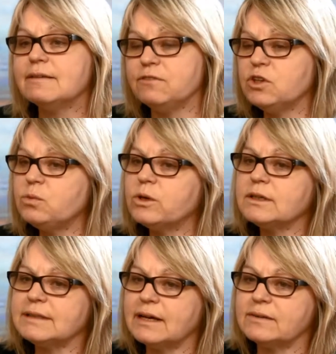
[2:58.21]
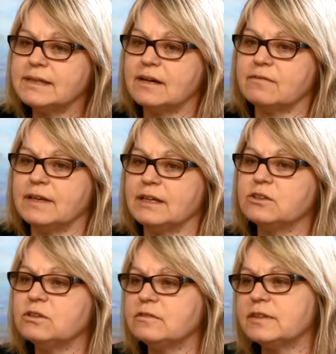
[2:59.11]
You work downtown
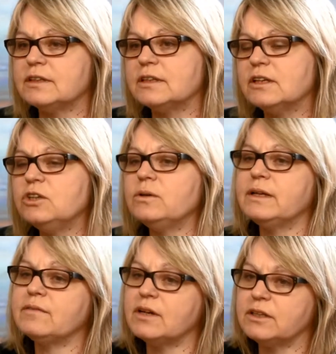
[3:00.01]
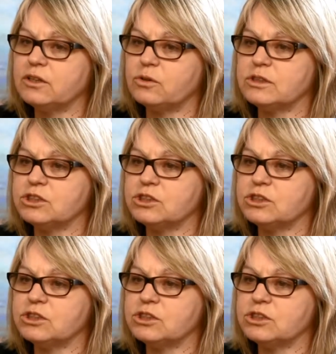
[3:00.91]
Vancouver, you live on the North